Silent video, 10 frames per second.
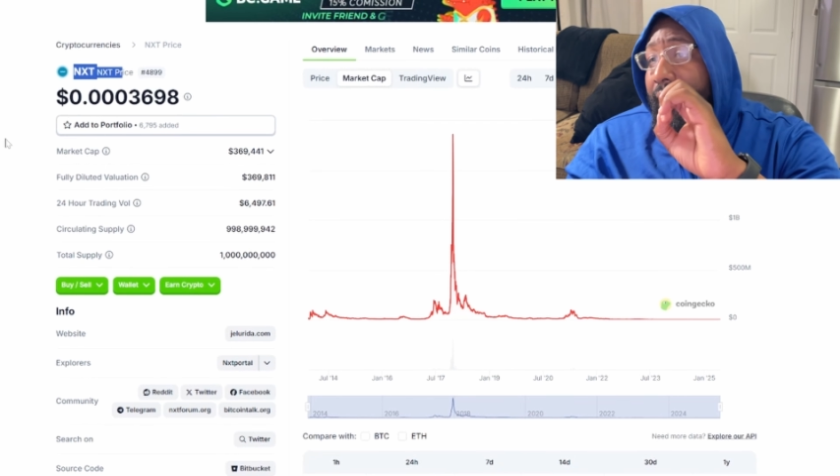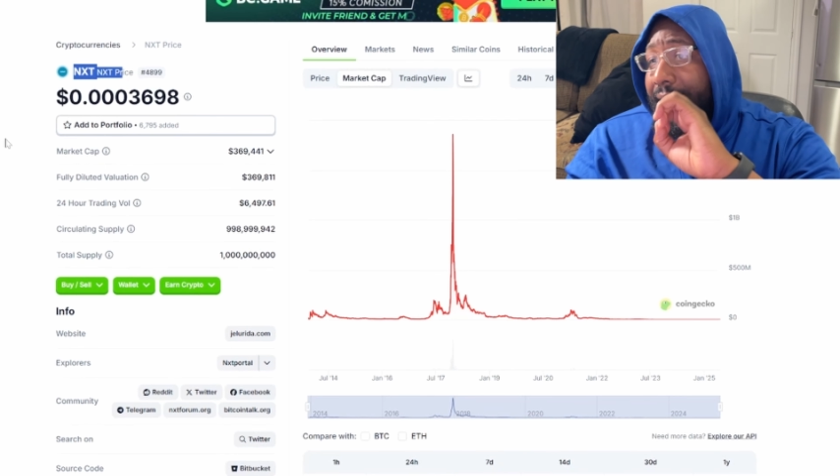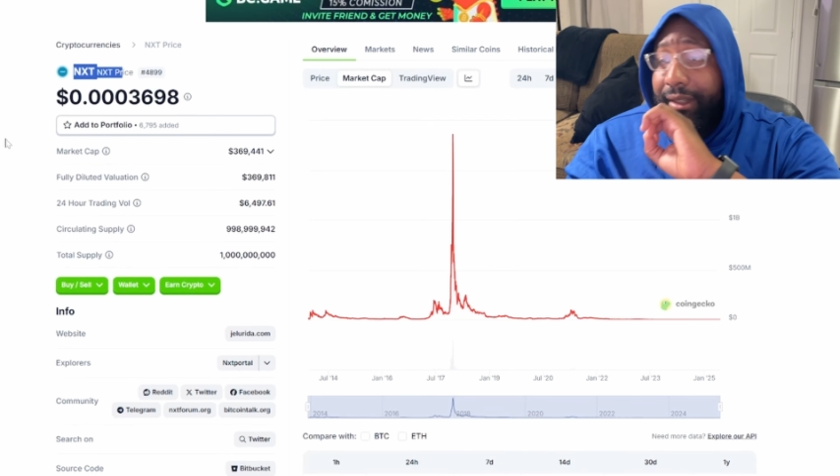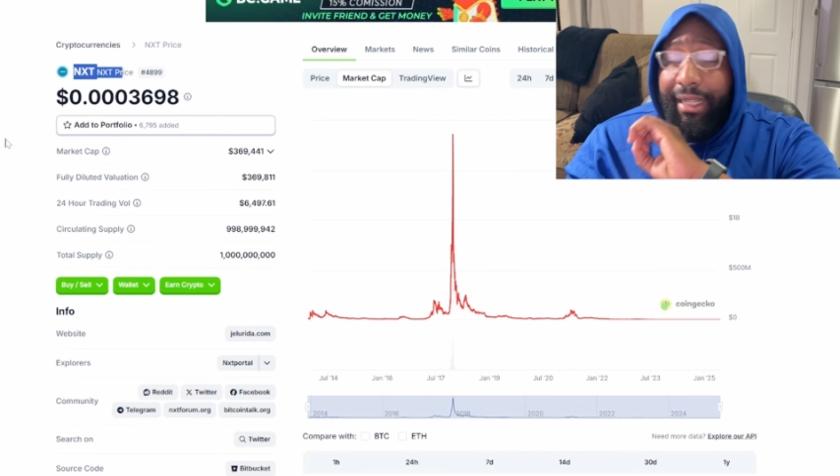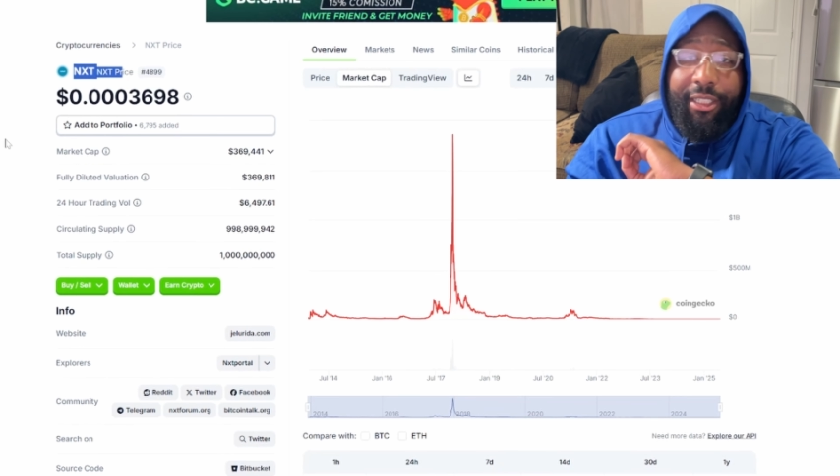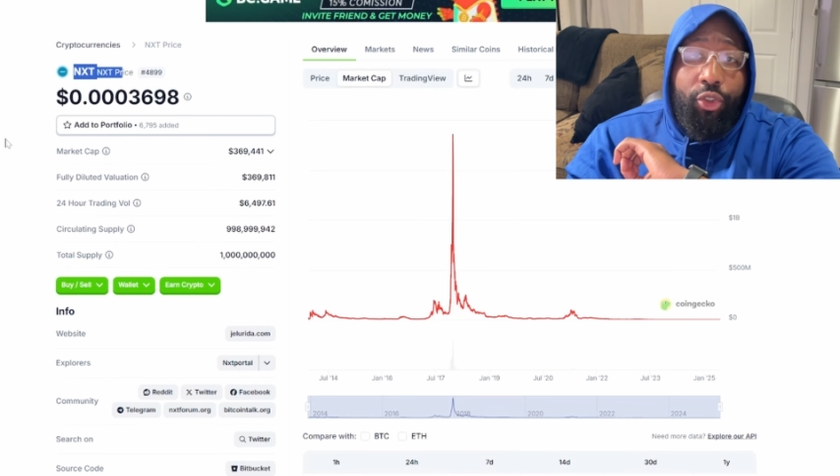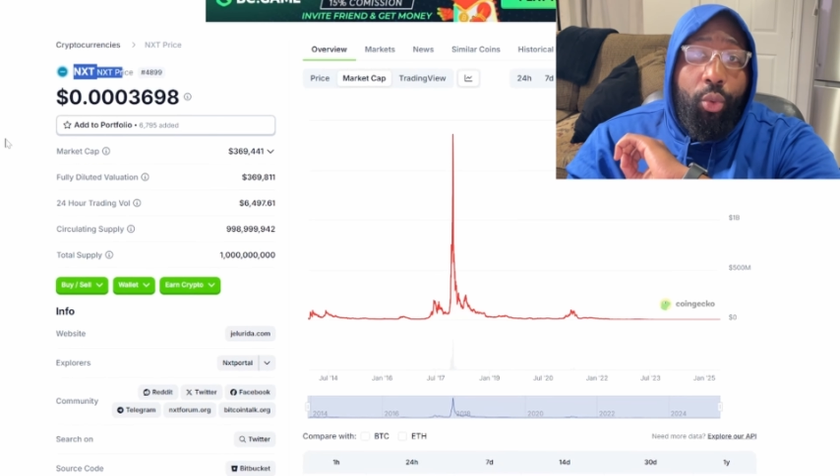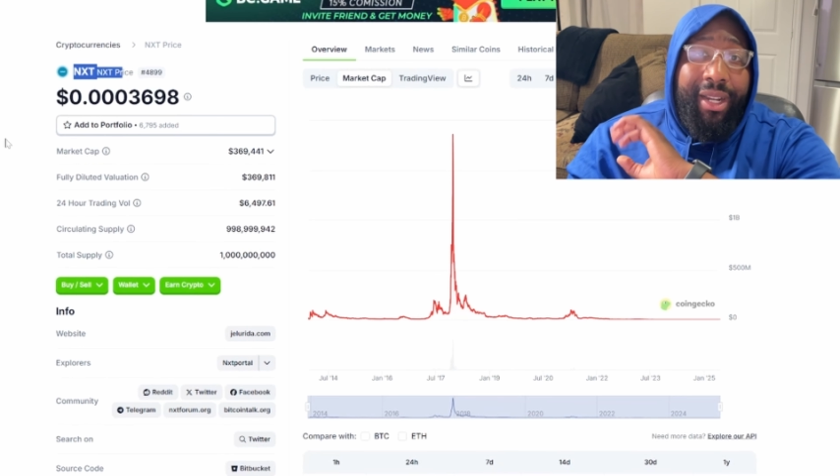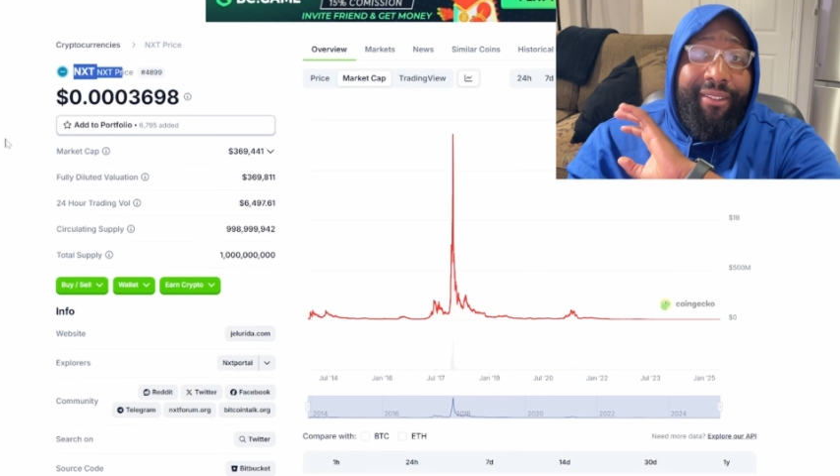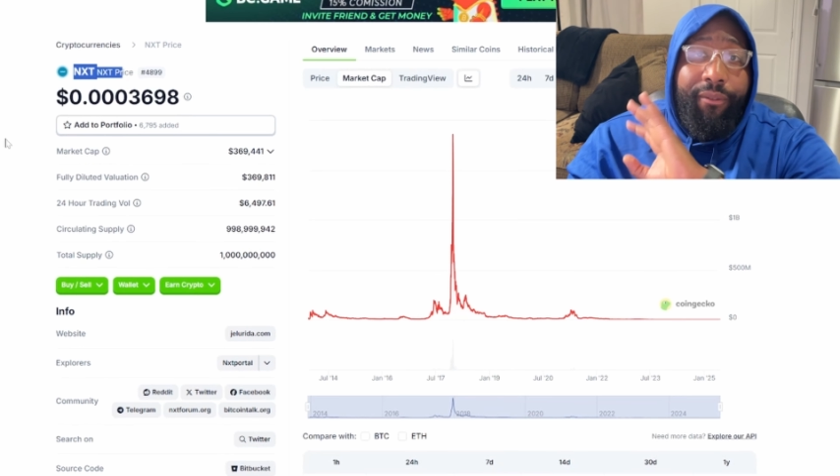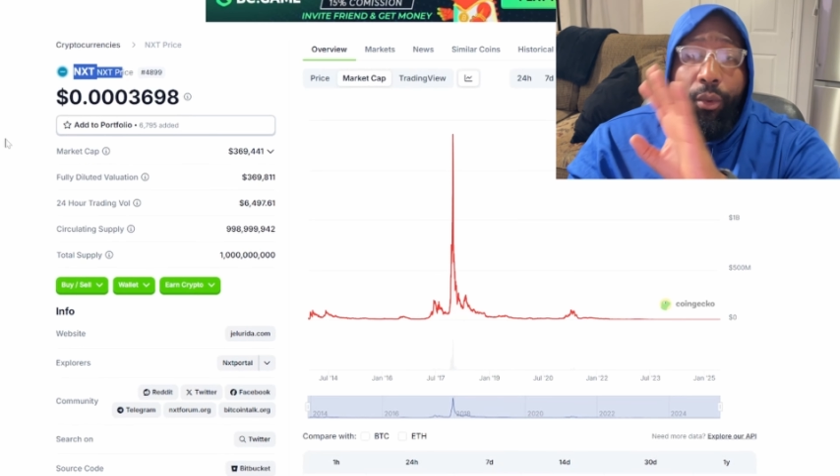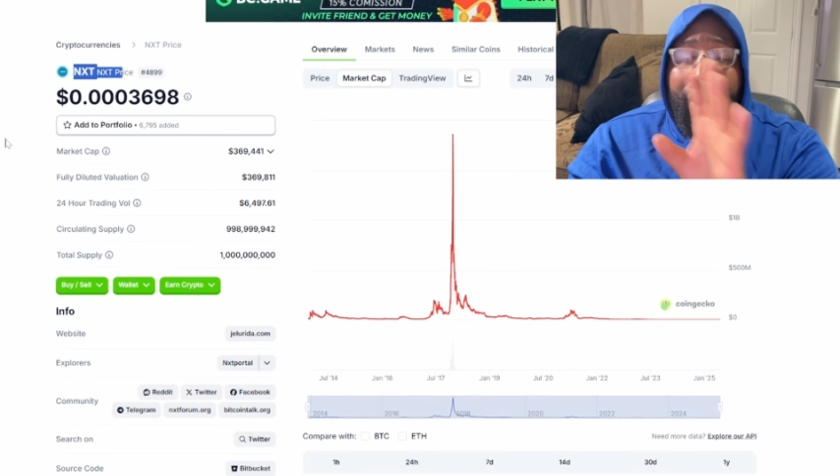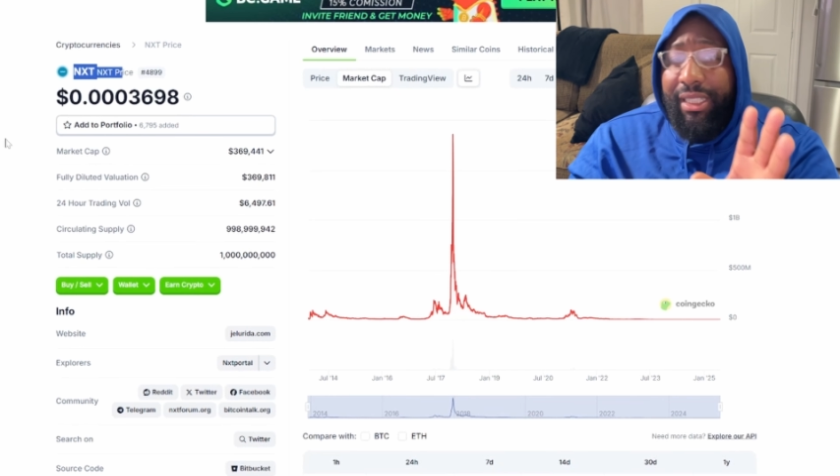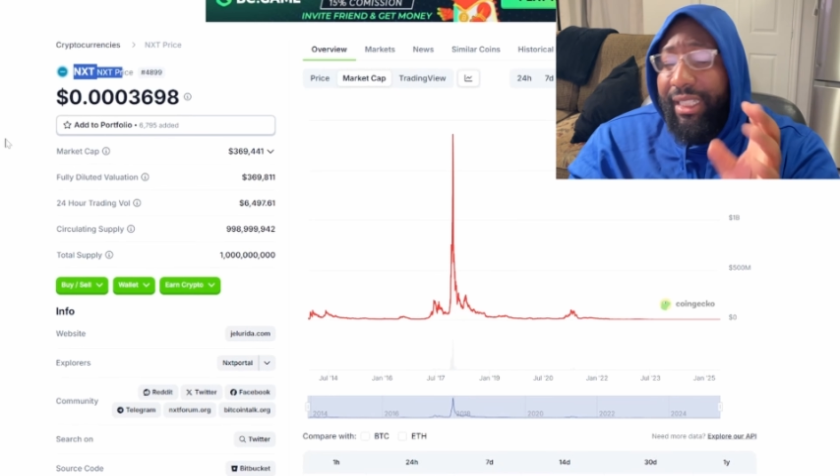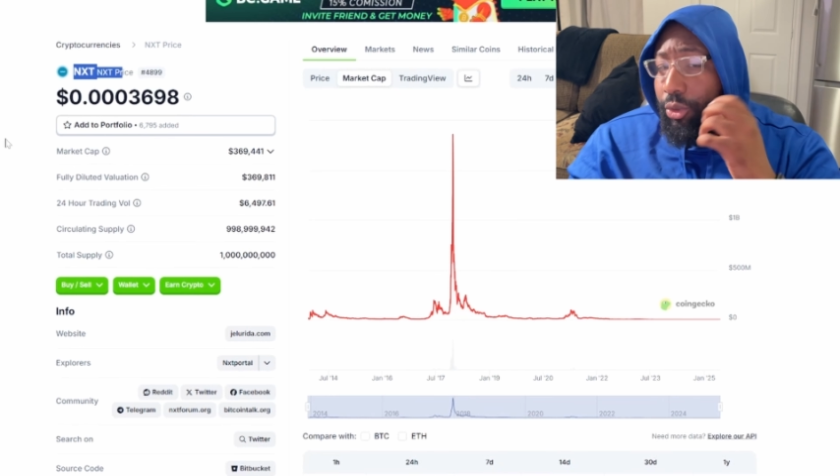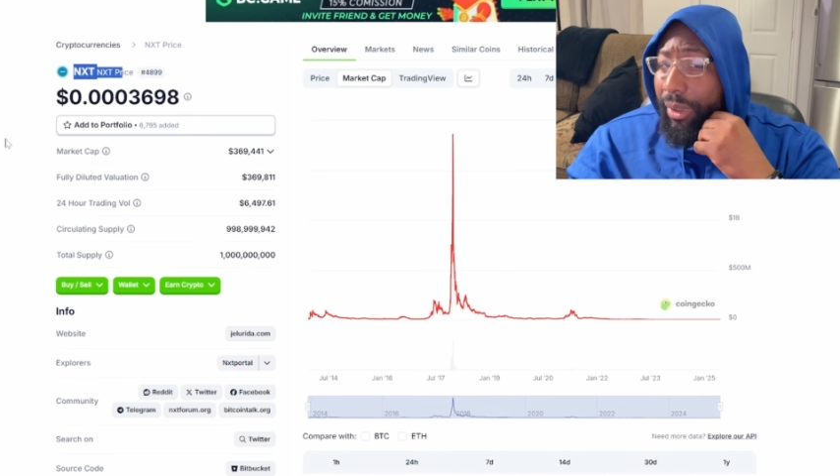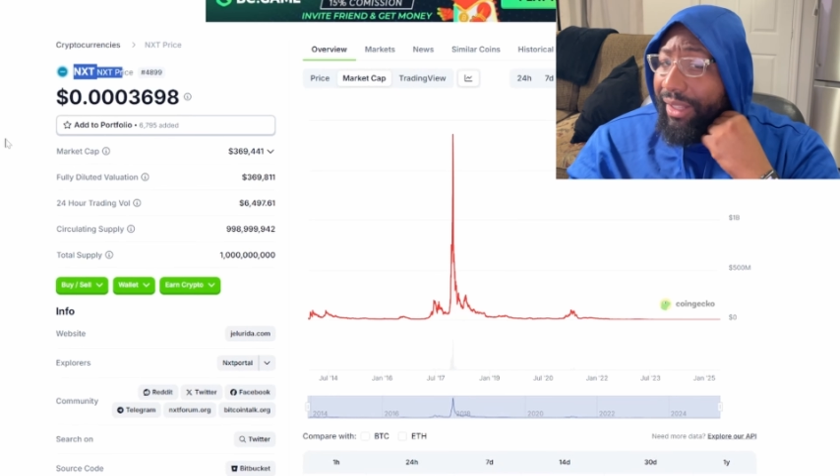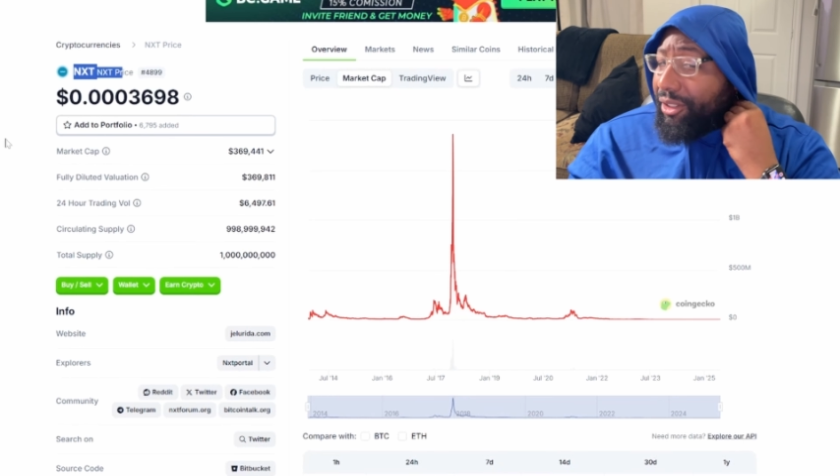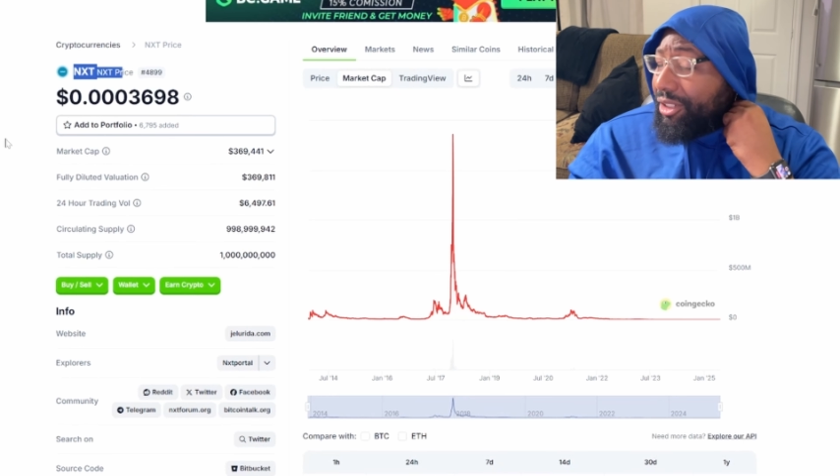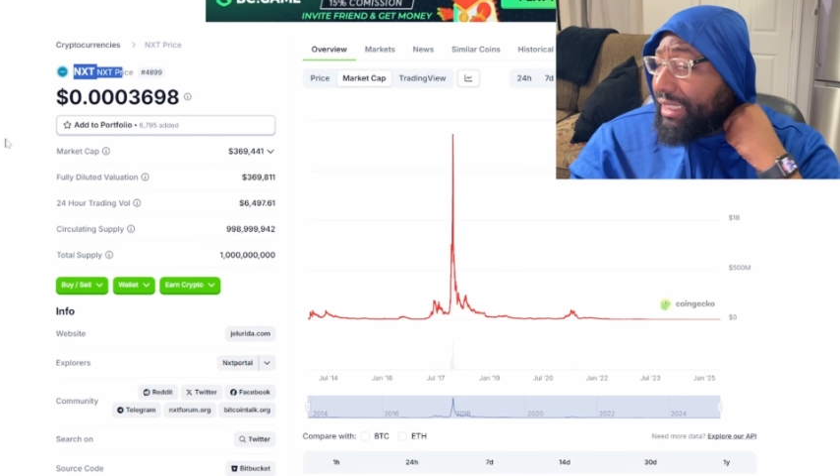in like 2014,
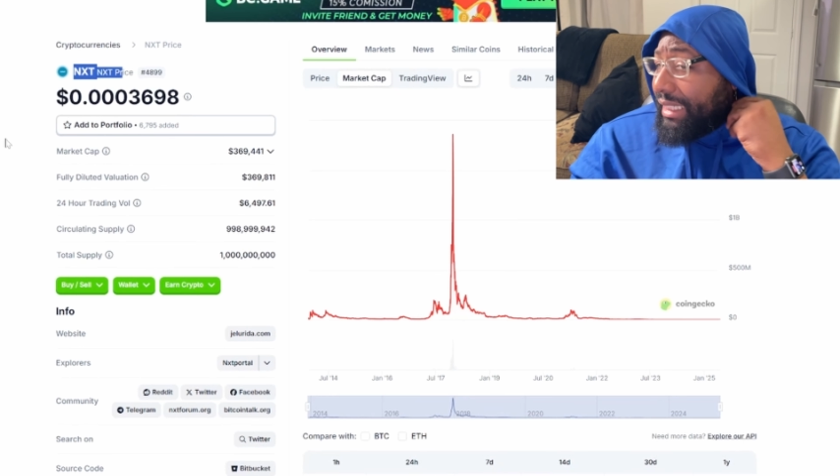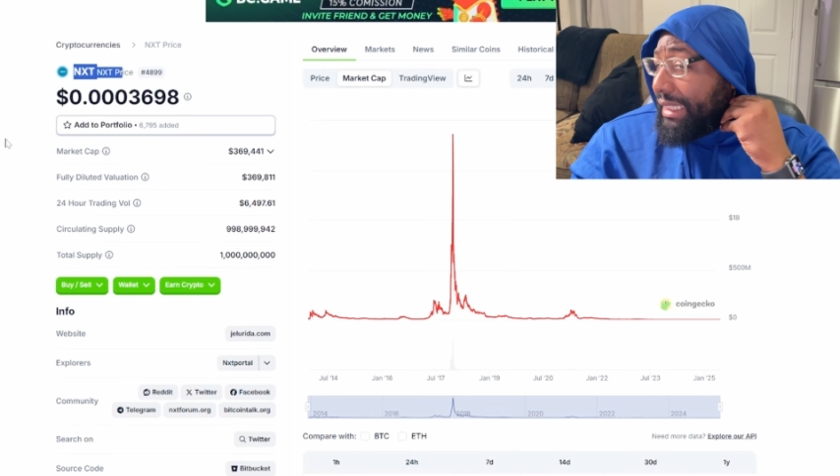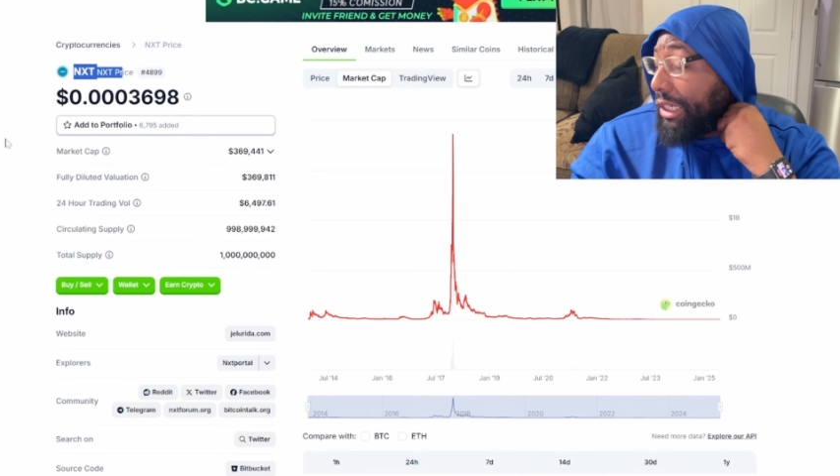2013,